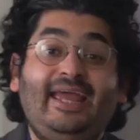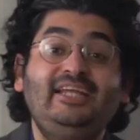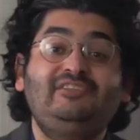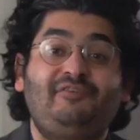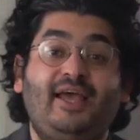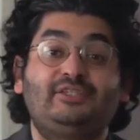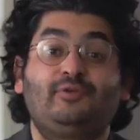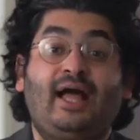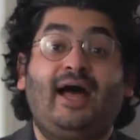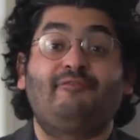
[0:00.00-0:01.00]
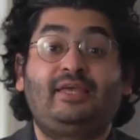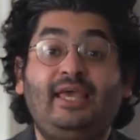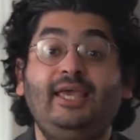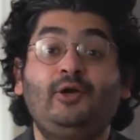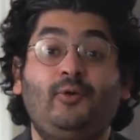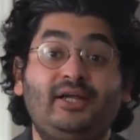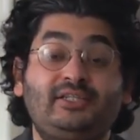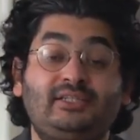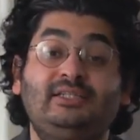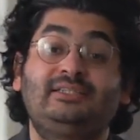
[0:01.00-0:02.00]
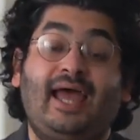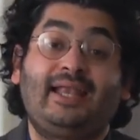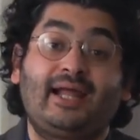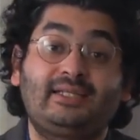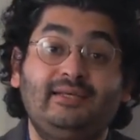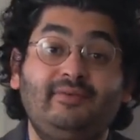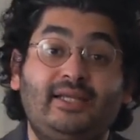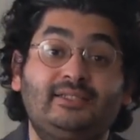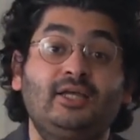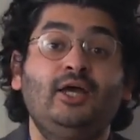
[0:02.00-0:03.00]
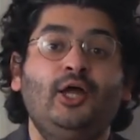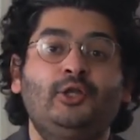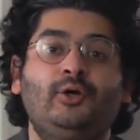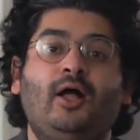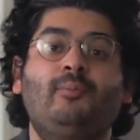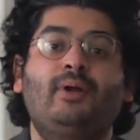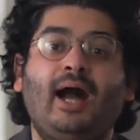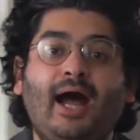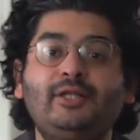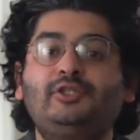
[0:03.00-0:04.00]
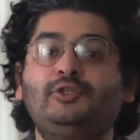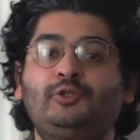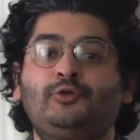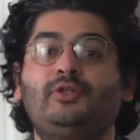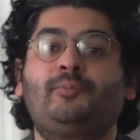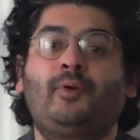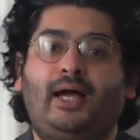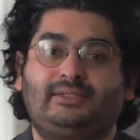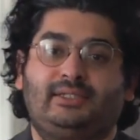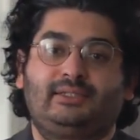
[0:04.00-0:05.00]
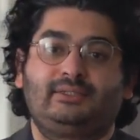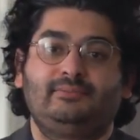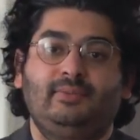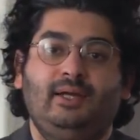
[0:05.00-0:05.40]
Each phase will have key questions and activities to help guide you through the process.